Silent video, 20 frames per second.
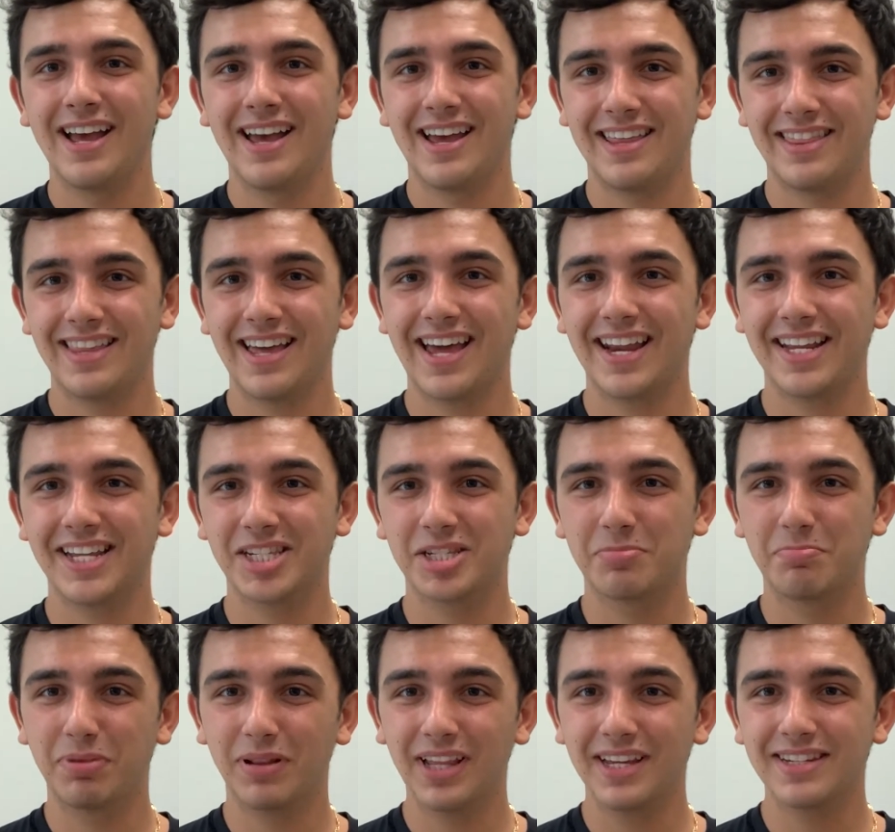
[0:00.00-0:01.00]
And that is
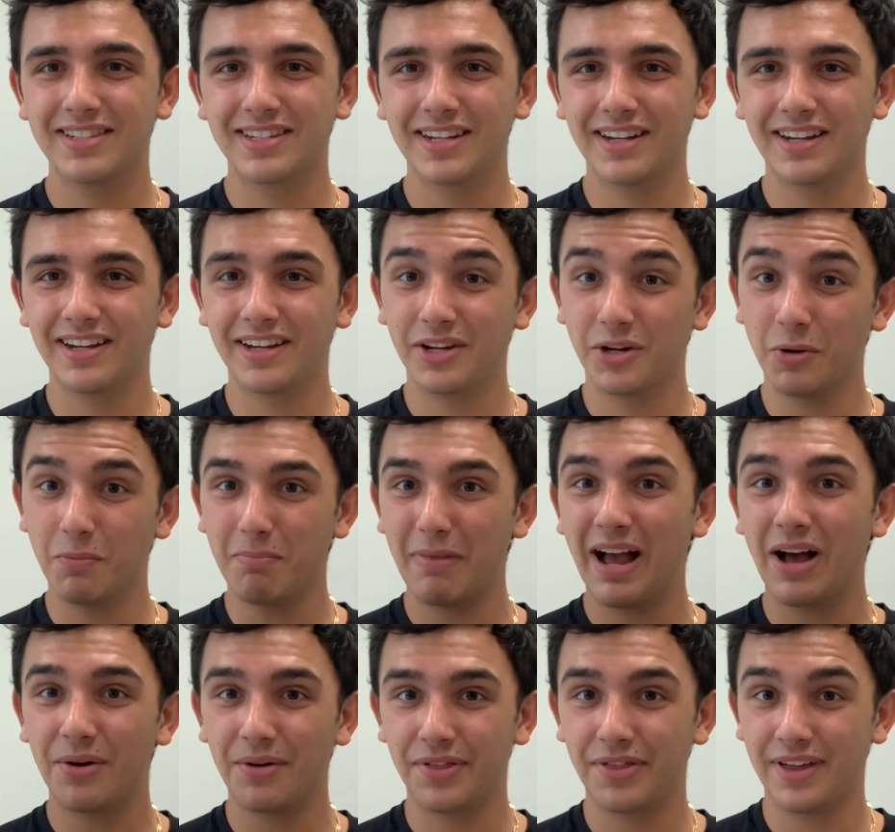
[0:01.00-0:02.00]
placing your
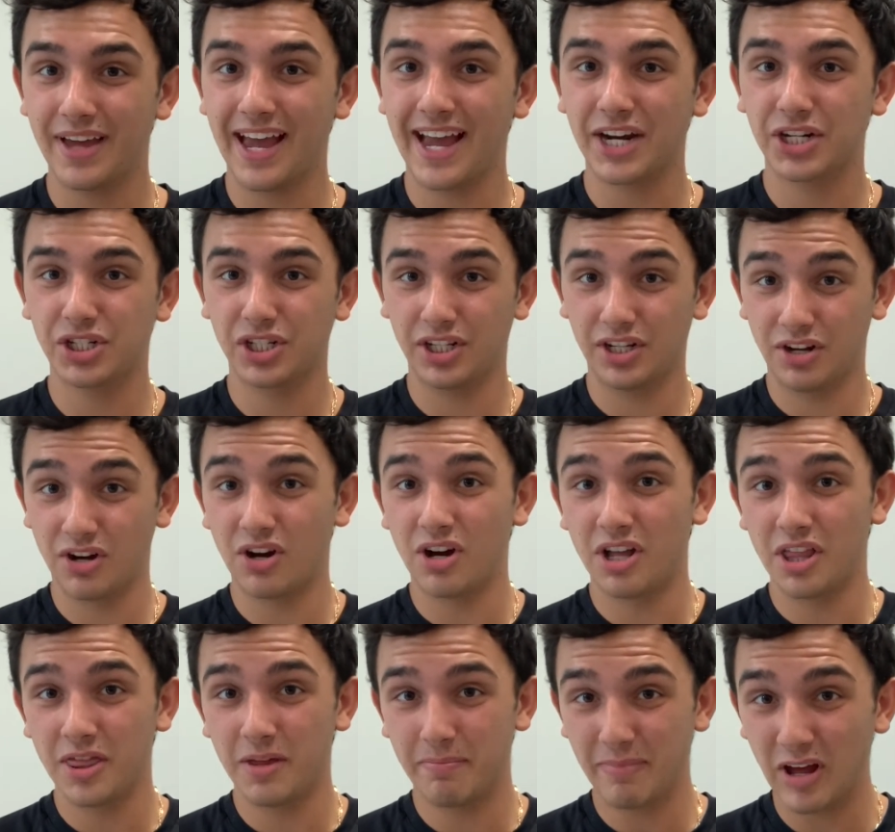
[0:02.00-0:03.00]
mouth actually
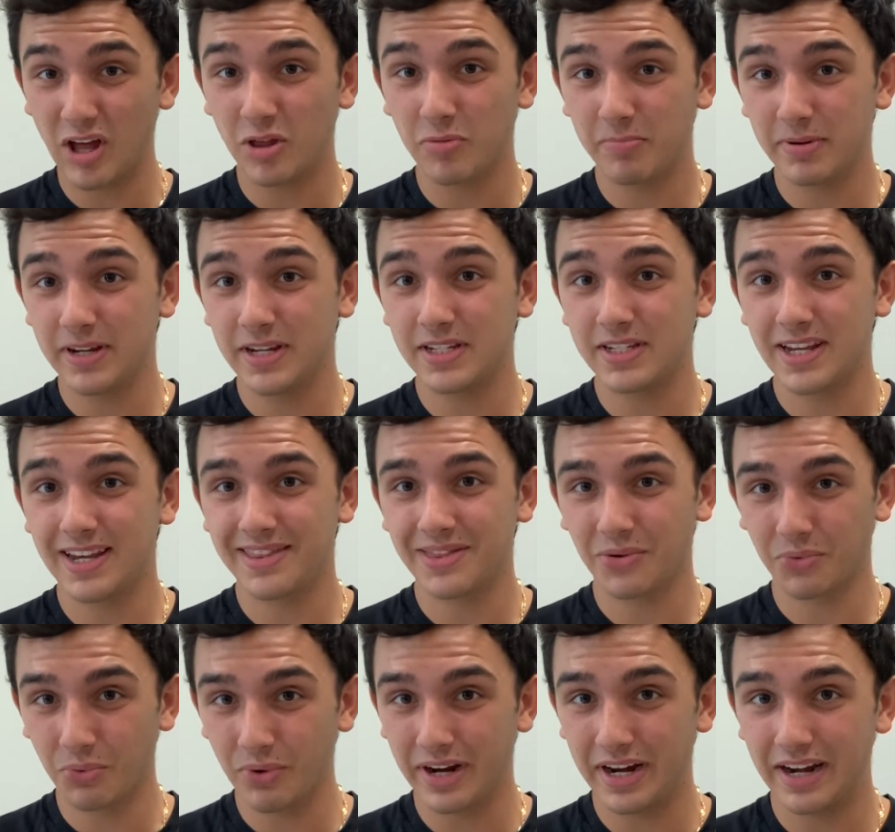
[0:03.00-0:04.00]
on the mouthpiece and the
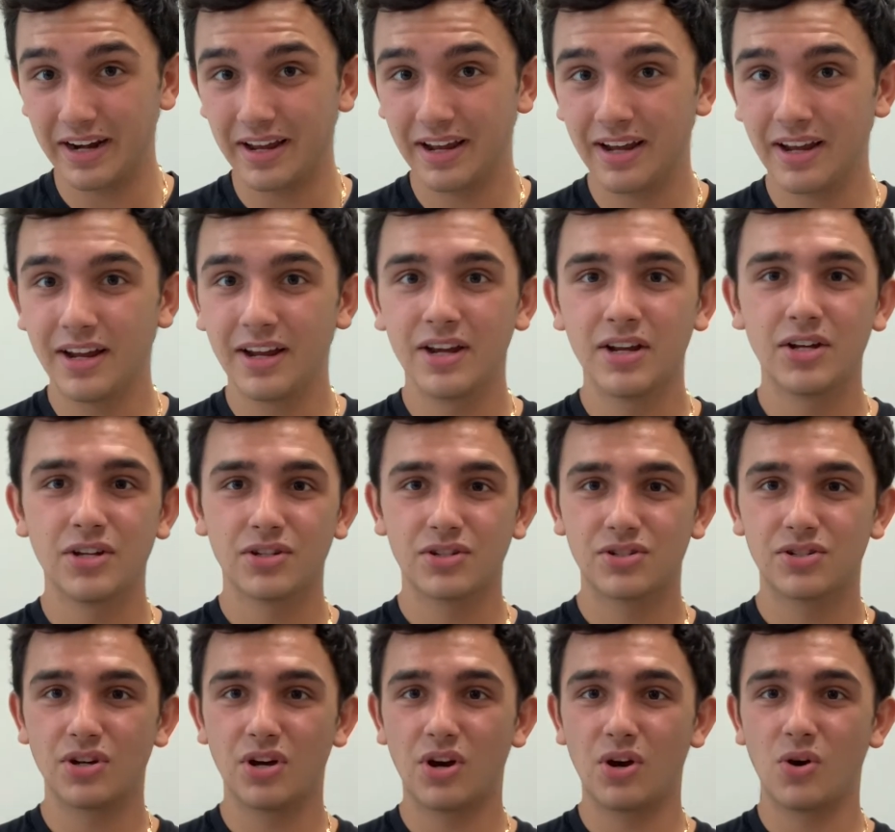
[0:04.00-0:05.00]
reed.
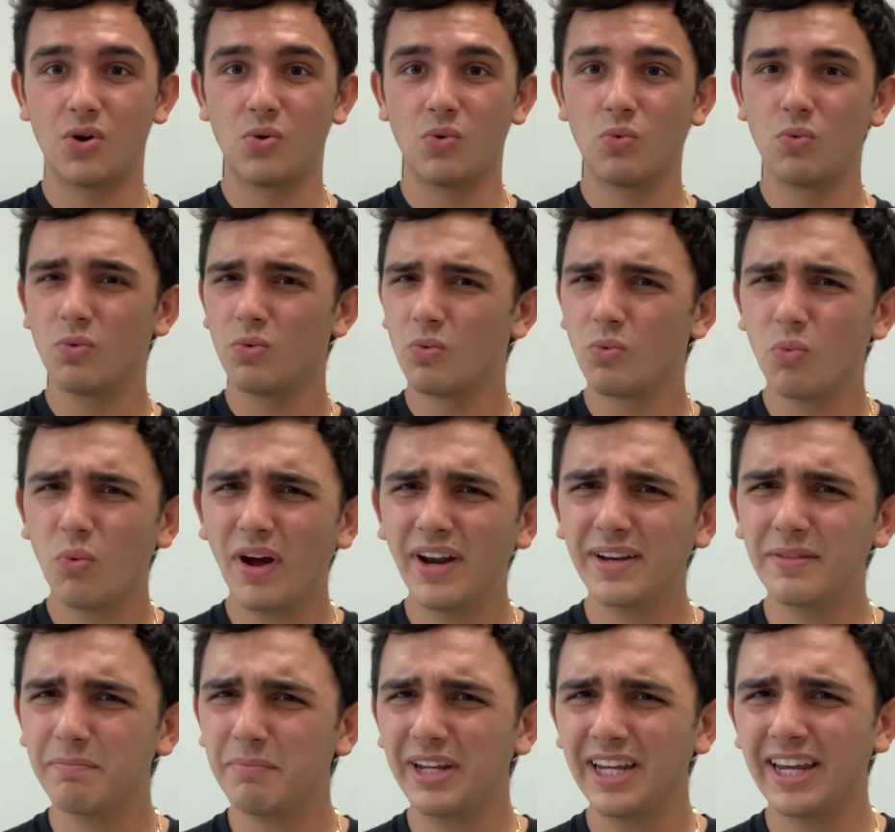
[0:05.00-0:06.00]
So
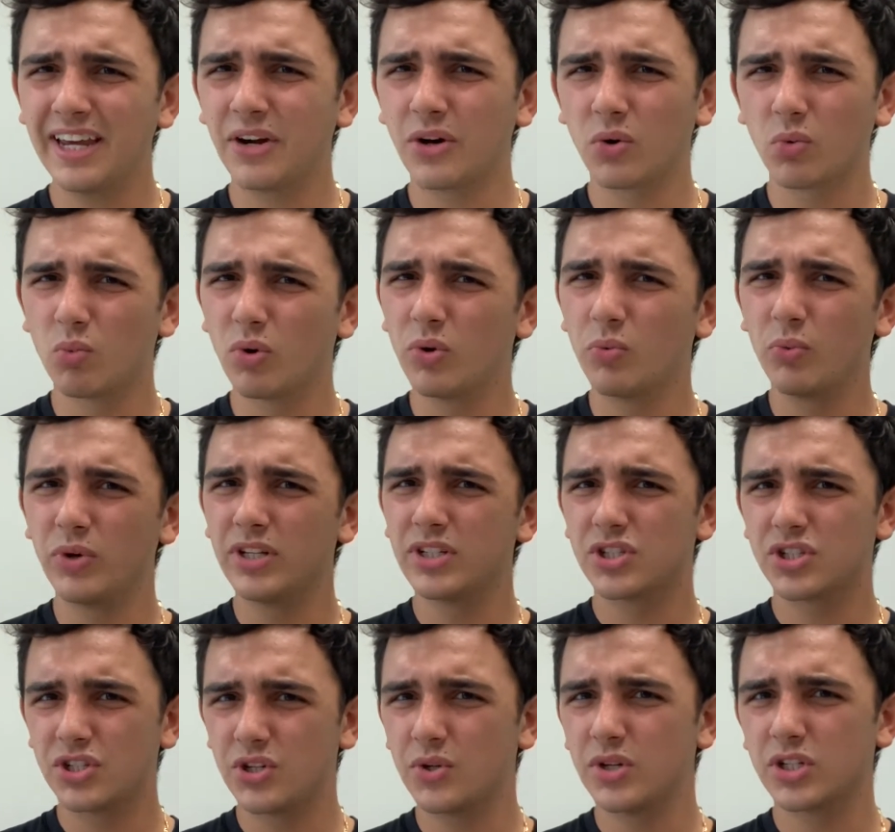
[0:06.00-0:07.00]
what beginner woodwind
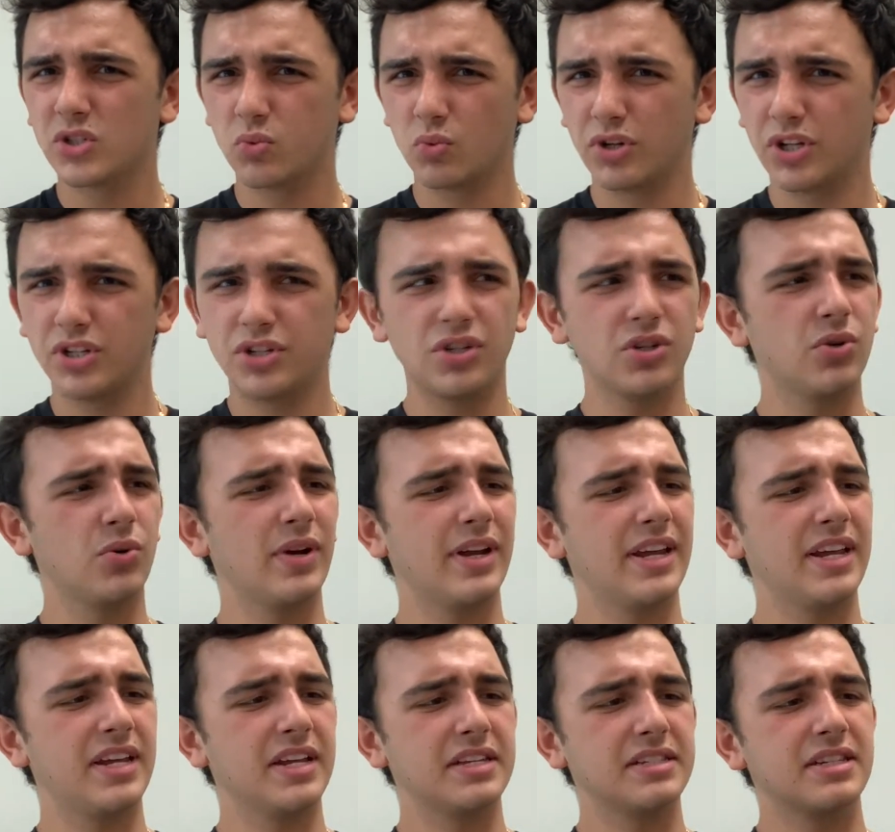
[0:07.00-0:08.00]
students want to do
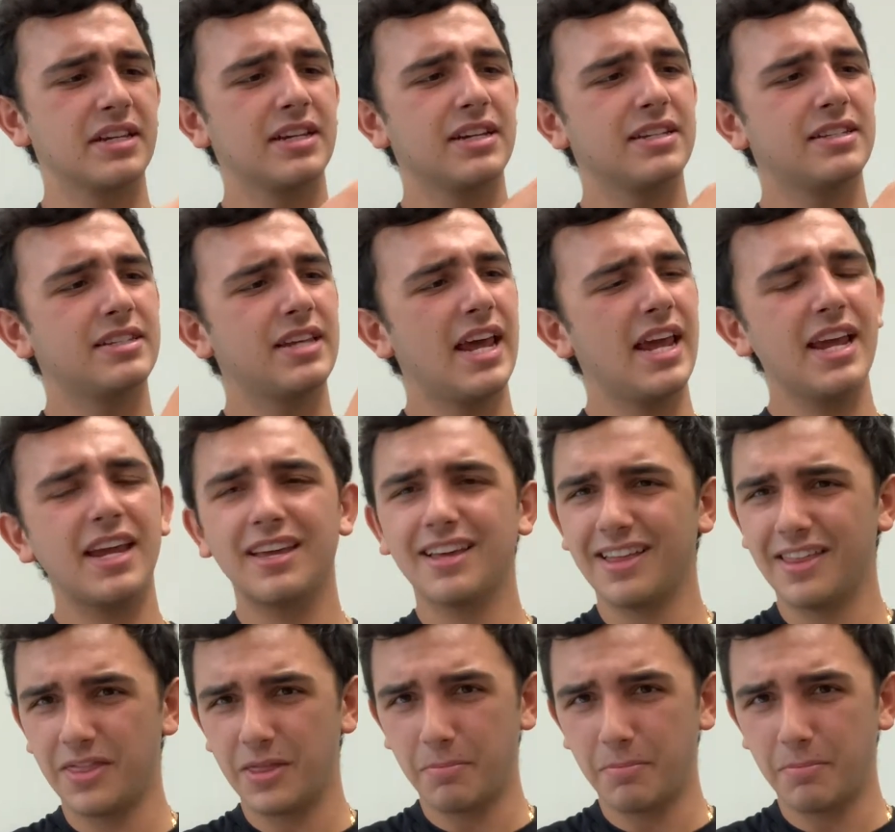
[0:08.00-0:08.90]
is take the